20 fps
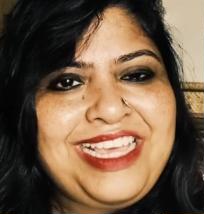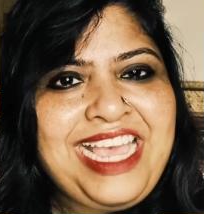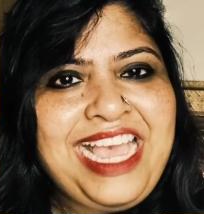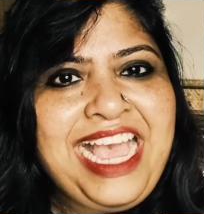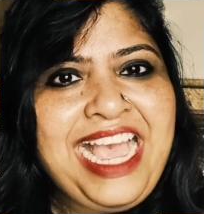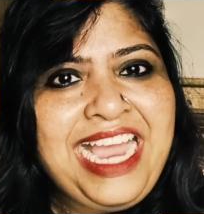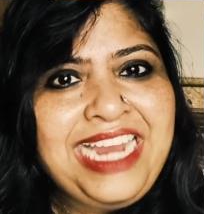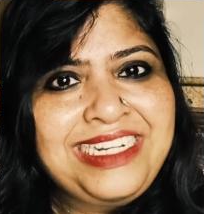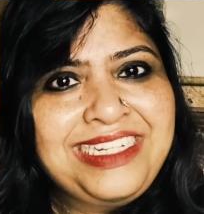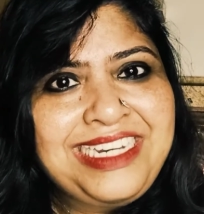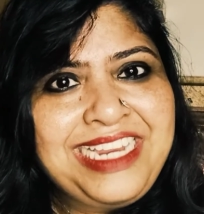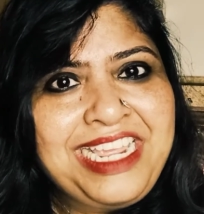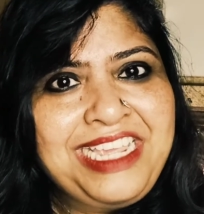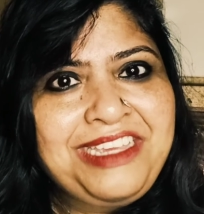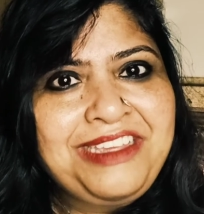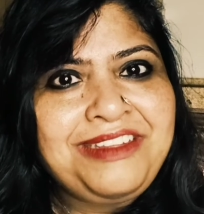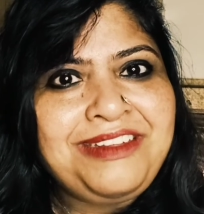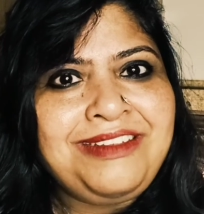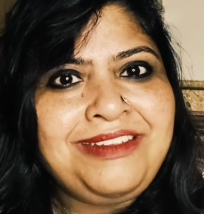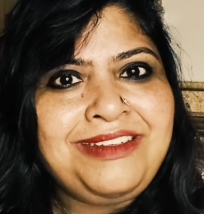had
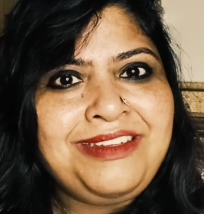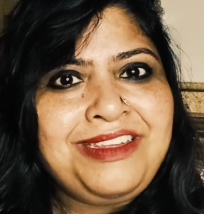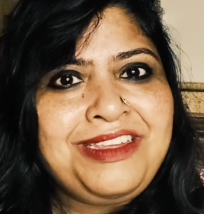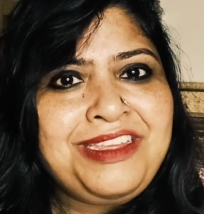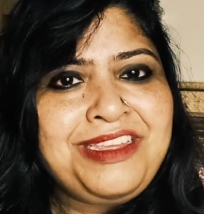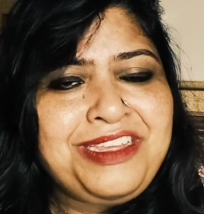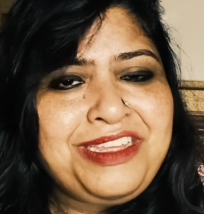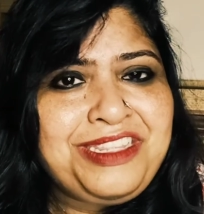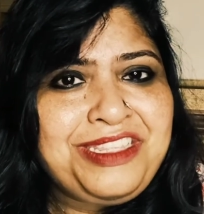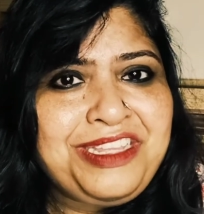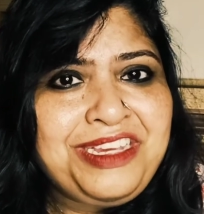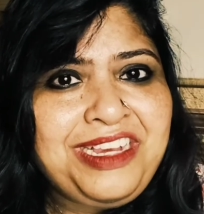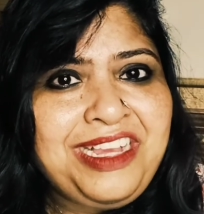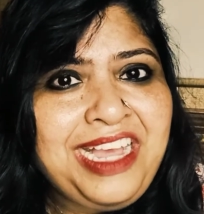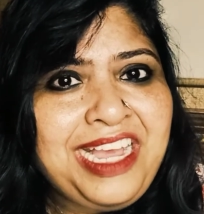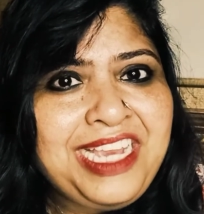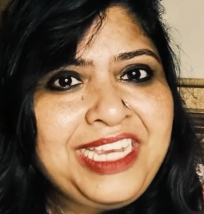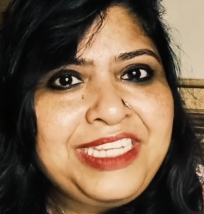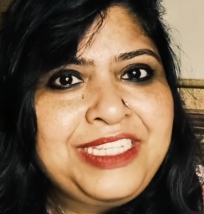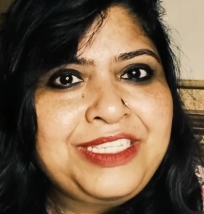taken the
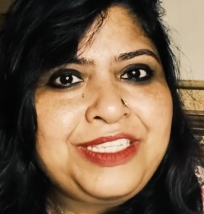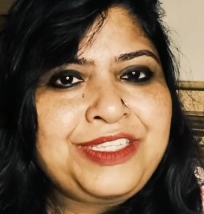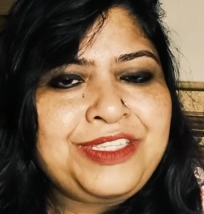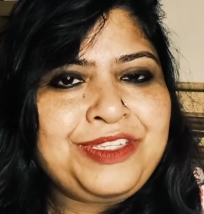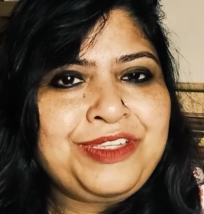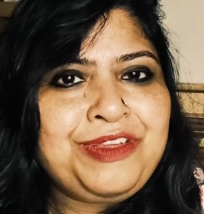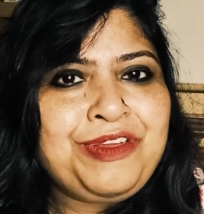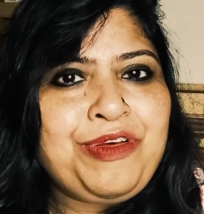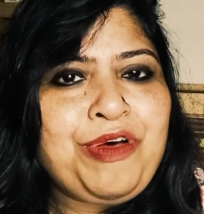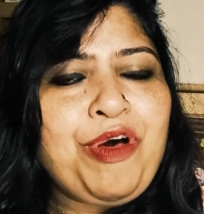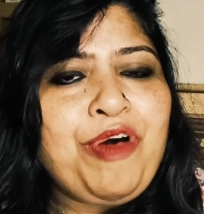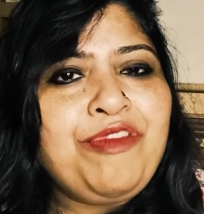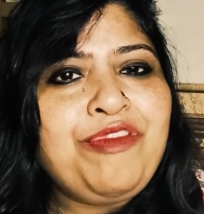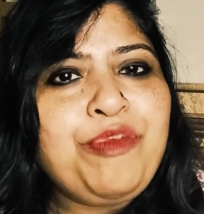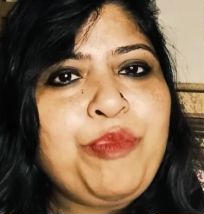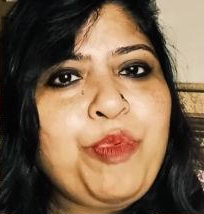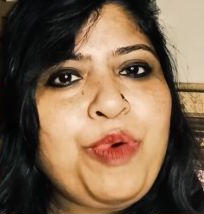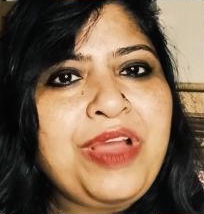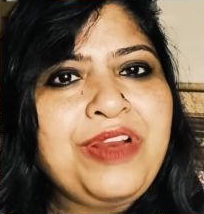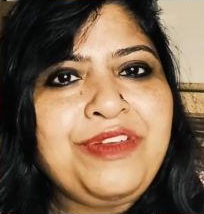guise of
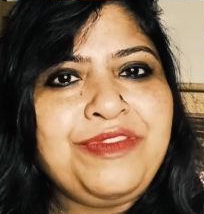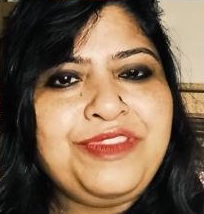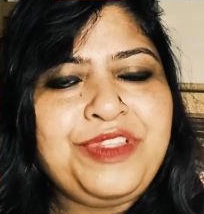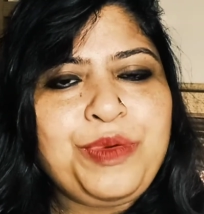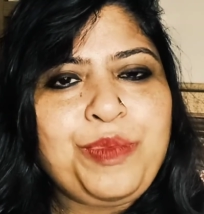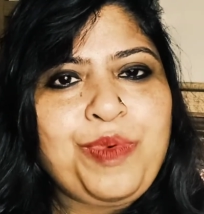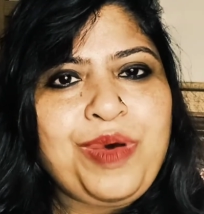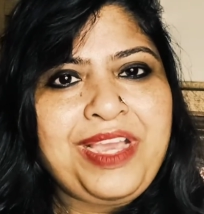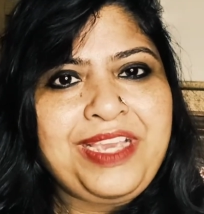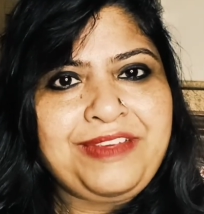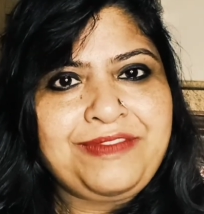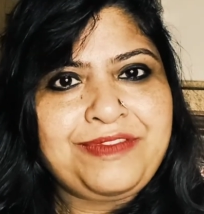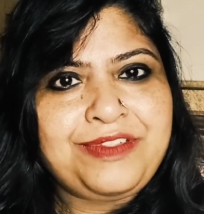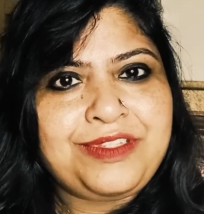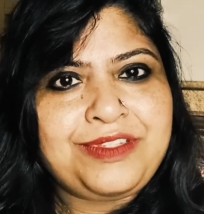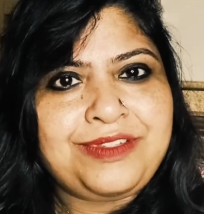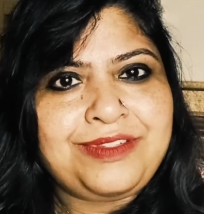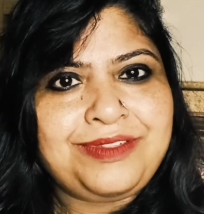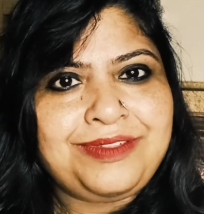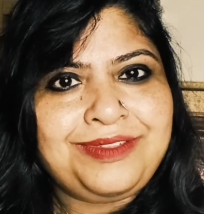one of the
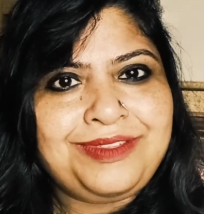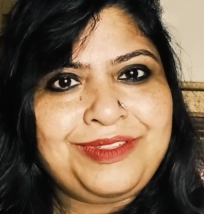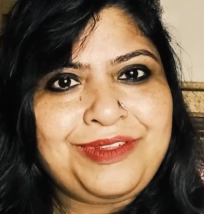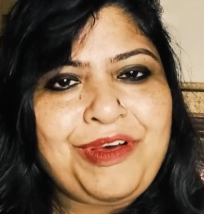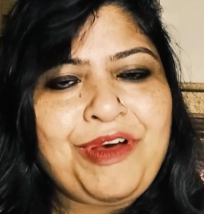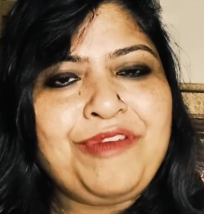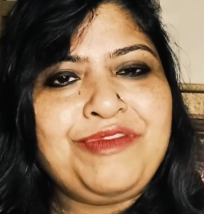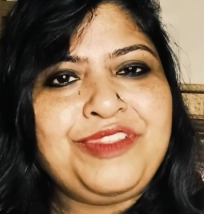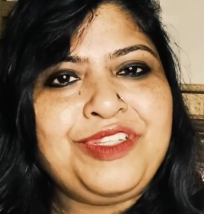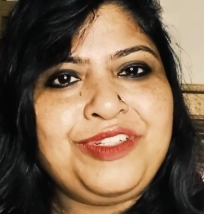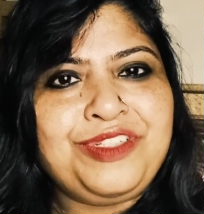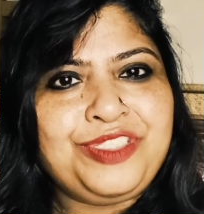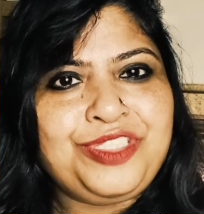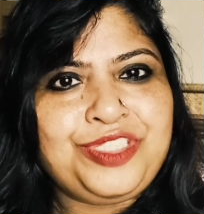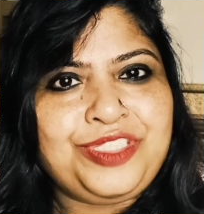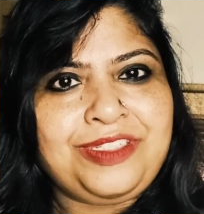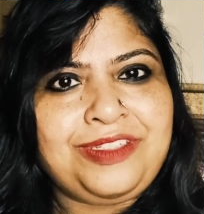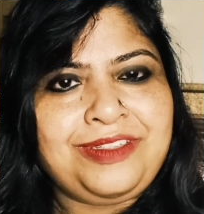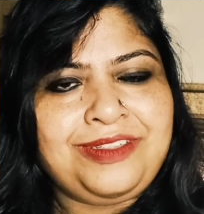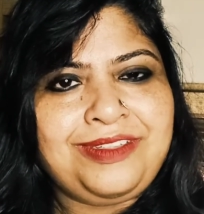wives of the
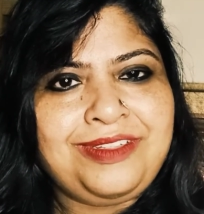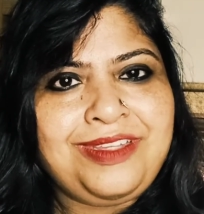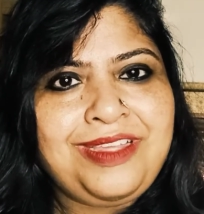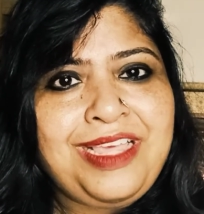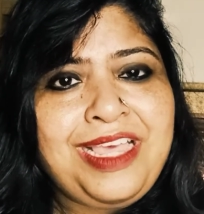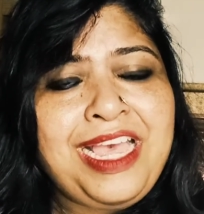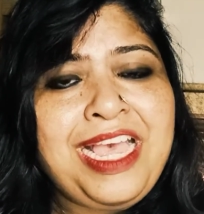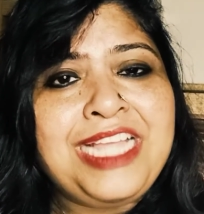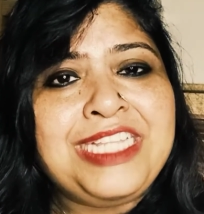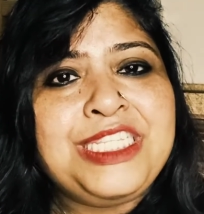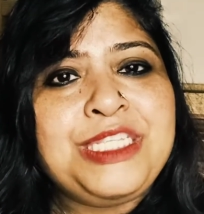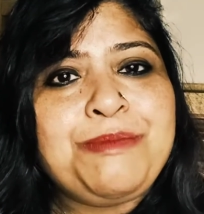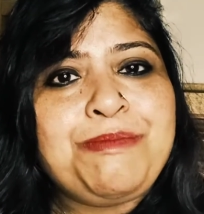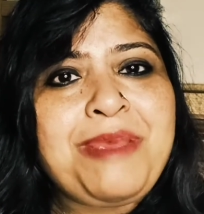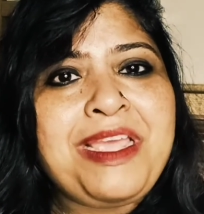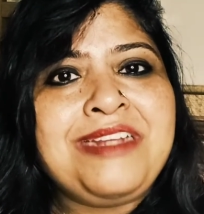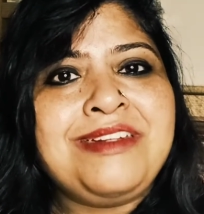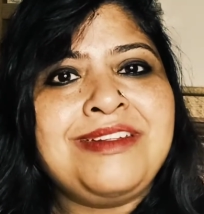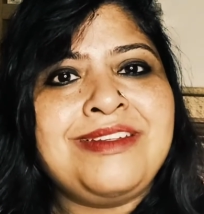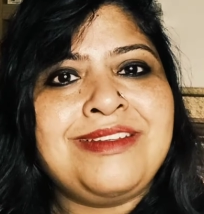rishi and
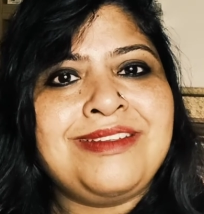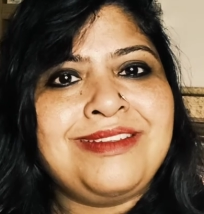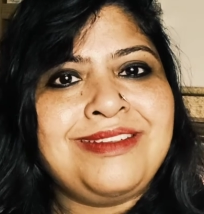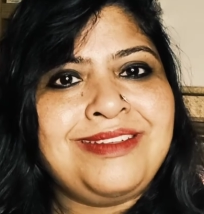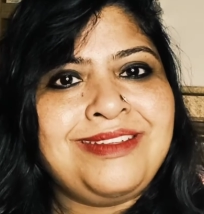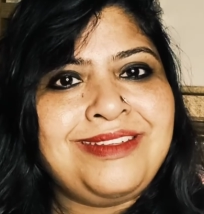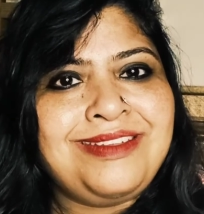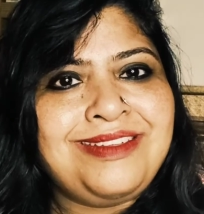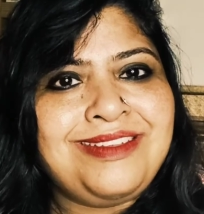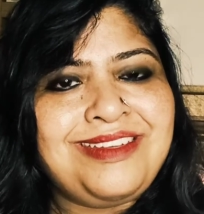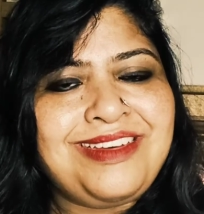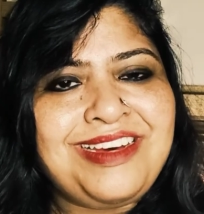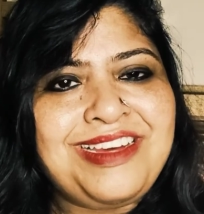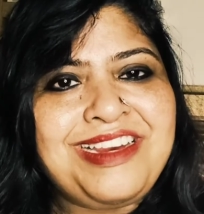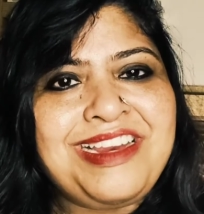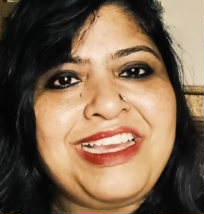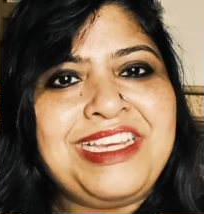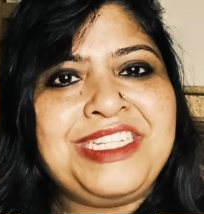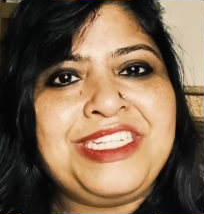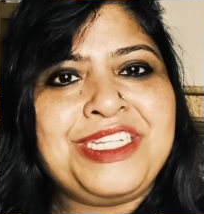spent a
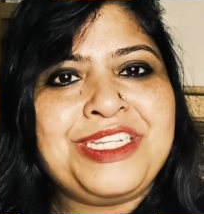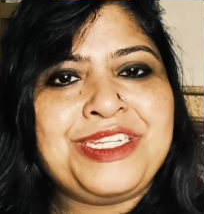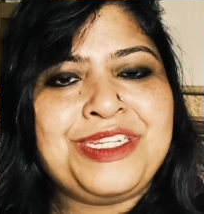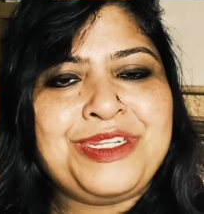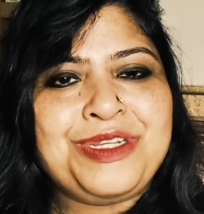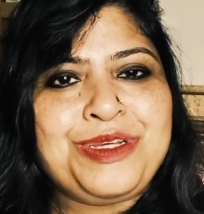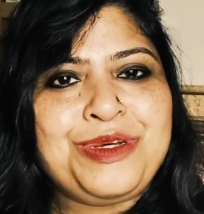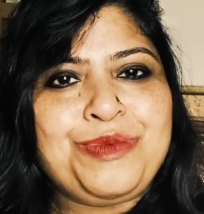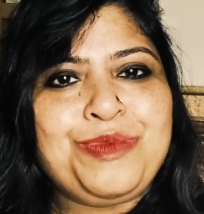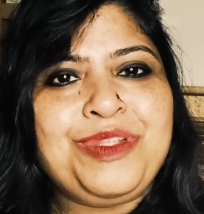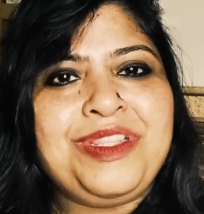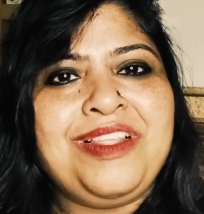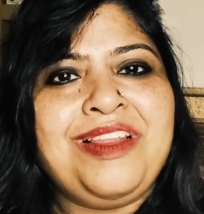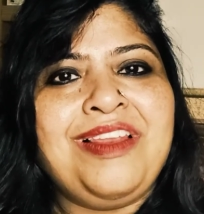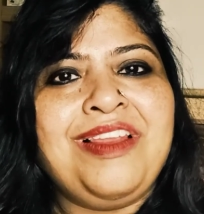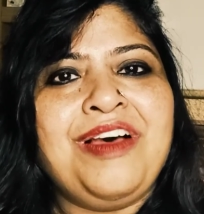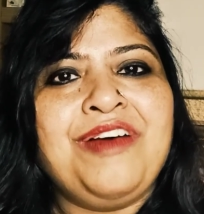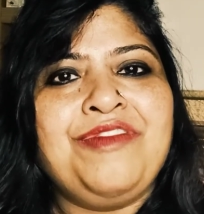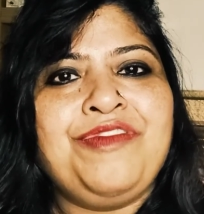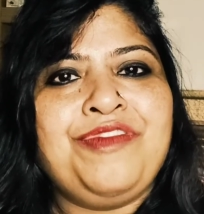night with the
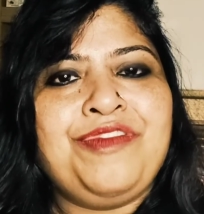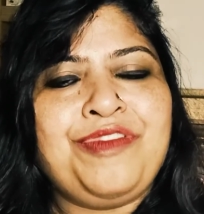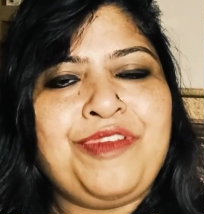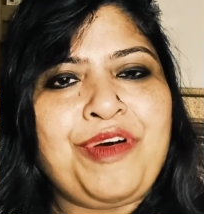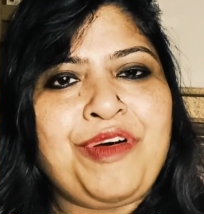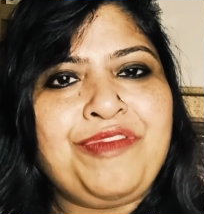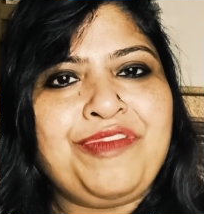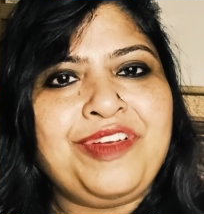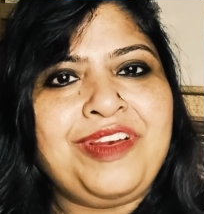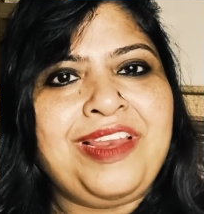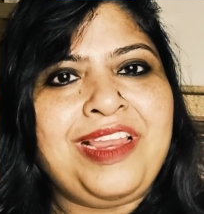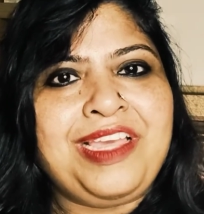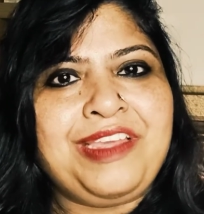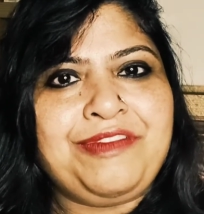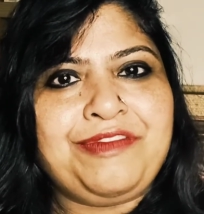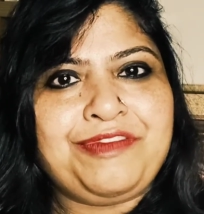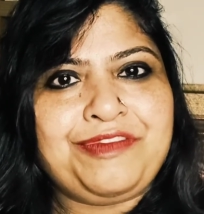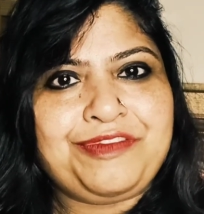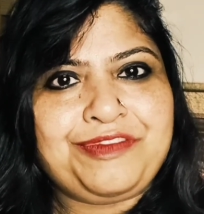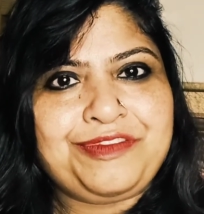love of her life.